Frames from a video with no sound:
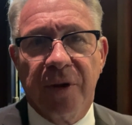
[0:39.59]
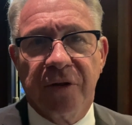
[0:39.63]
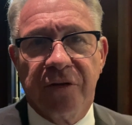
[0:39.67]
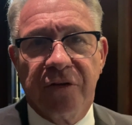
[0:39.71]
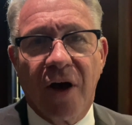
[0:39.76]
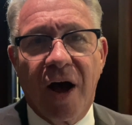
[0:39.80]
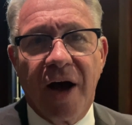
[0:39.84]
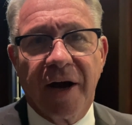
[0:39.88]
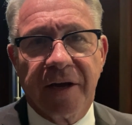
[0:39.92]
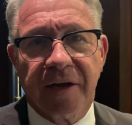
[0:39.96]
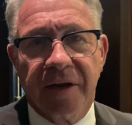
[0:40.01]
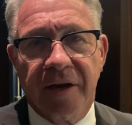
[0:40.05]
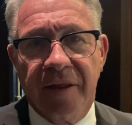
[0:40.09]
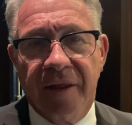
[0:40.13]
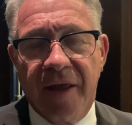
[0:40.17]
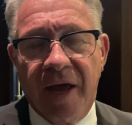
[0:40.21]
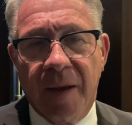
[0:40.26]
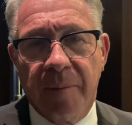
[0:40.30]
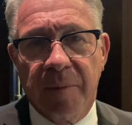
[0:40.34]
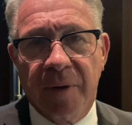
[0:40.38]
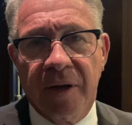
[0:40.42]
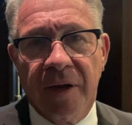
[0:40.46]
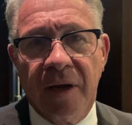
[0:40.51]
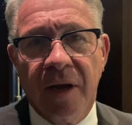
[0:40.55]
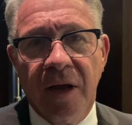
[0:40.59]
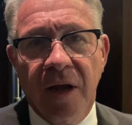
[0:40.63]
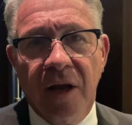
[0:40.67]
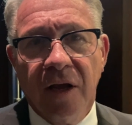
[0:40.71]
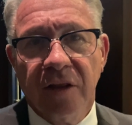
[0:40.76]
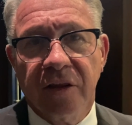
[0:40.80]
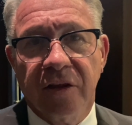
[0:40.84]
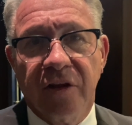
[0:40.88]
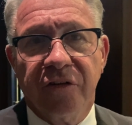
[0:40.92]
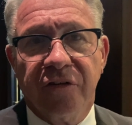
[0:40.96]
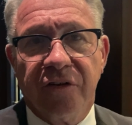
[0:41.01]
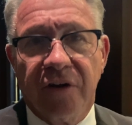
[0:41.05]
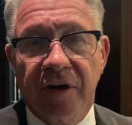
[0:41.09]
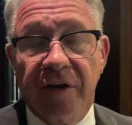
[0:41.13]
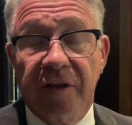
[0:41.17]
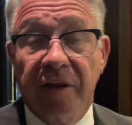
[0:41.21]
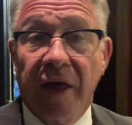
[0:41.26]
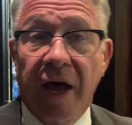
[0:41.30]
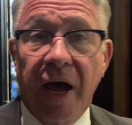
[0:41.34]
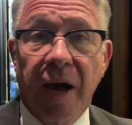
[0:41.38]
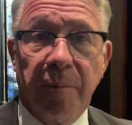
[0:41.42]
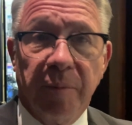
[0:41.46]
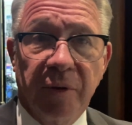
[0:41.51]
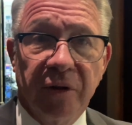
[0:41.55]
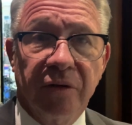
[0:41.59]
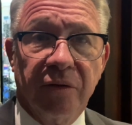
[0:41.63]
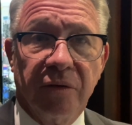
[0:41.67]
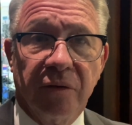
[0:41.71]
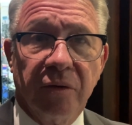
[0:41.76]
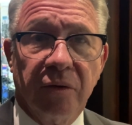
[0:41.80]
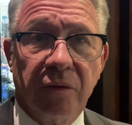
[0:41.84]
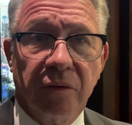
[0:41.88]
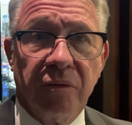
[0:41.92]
but talking to them and listening to them and